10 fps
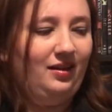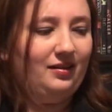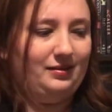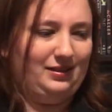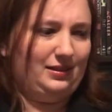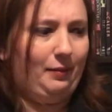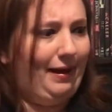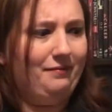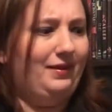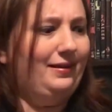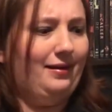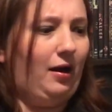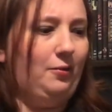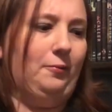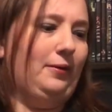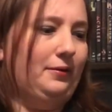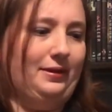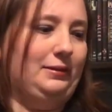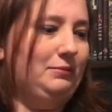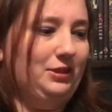because he's so heavy and awkward,
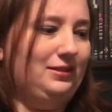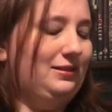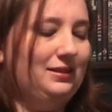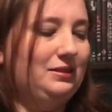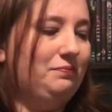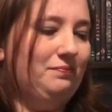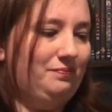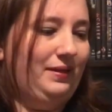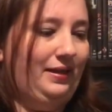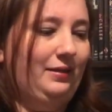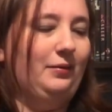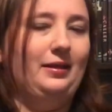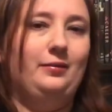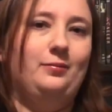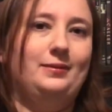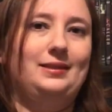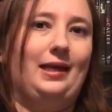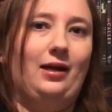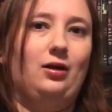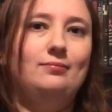and just he was
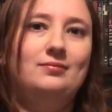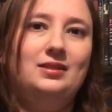there.